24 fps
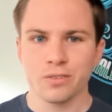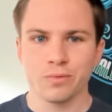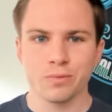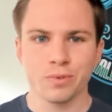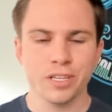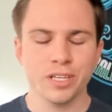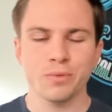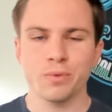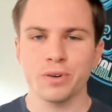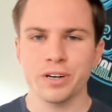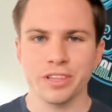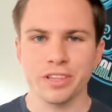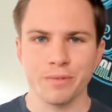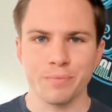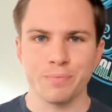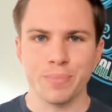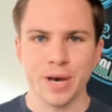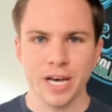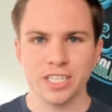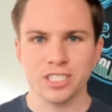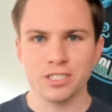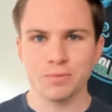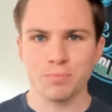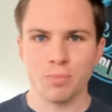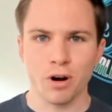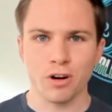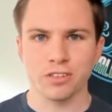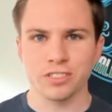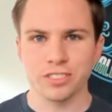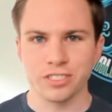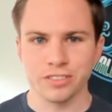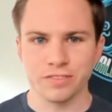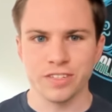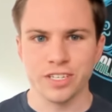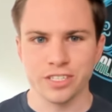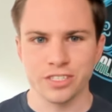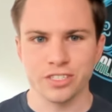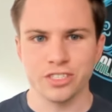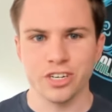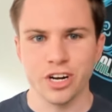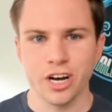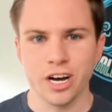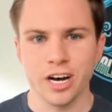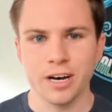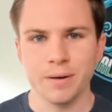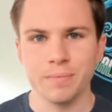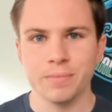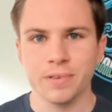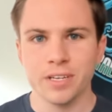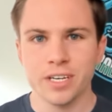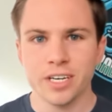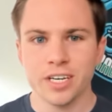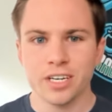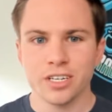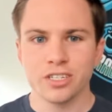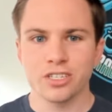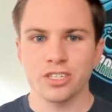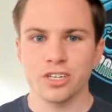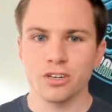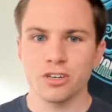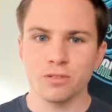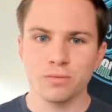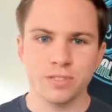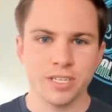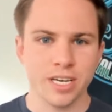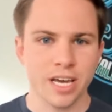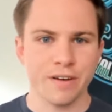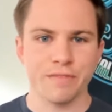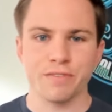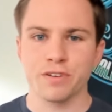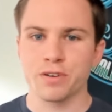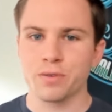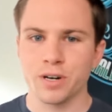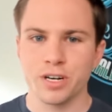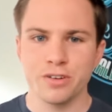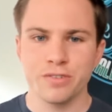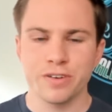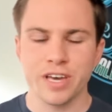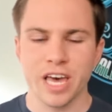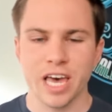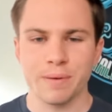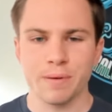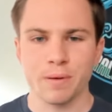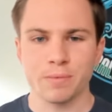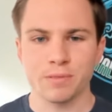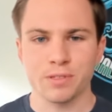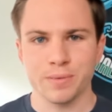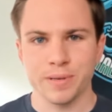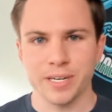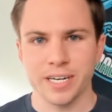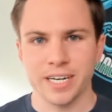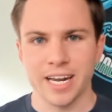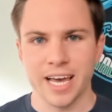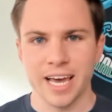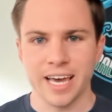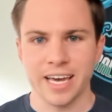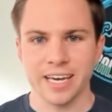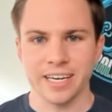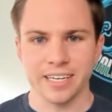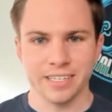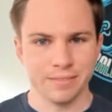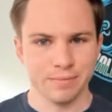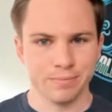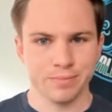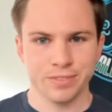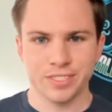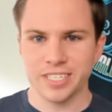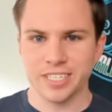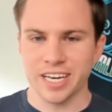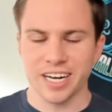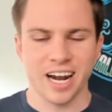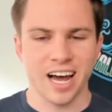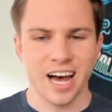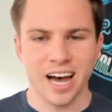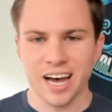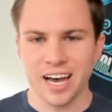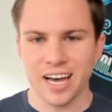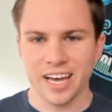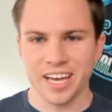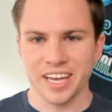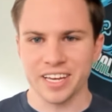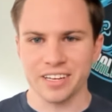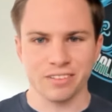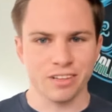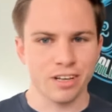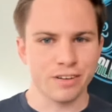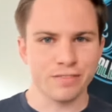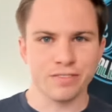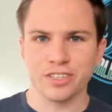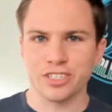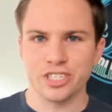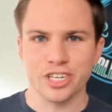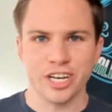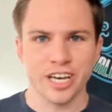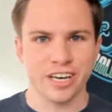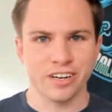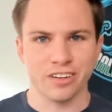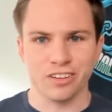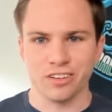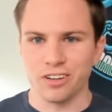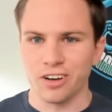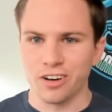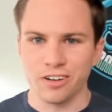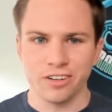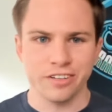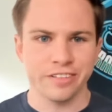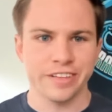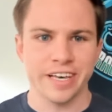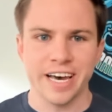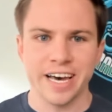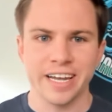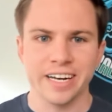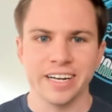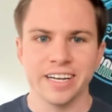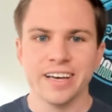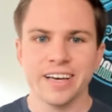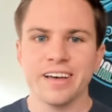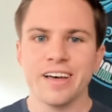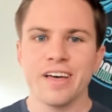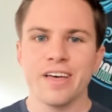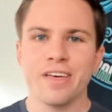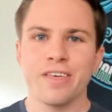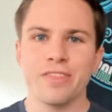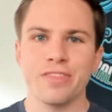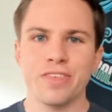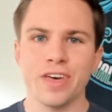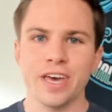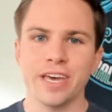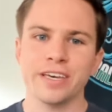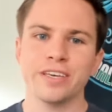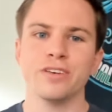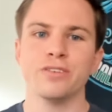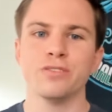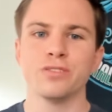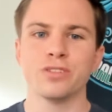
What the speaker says: really one of the best parts of this job. So to everyone who came up to me today and said hi, love the channel, all that, thank you